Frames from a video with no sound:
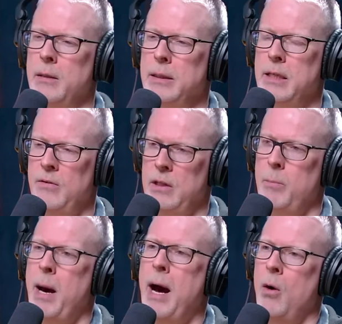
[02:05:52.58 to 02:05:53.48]
give it the
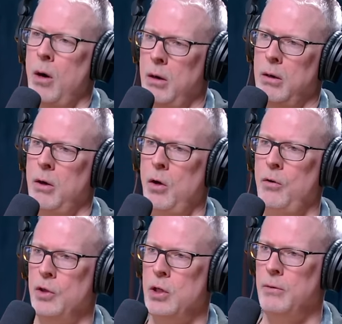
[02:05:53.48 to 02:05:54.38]
power
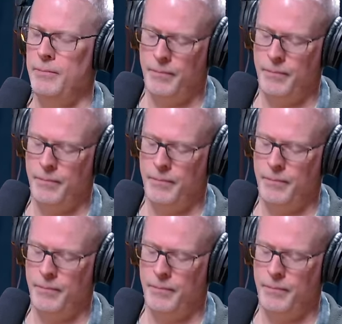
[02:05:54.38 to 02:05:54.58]
over you.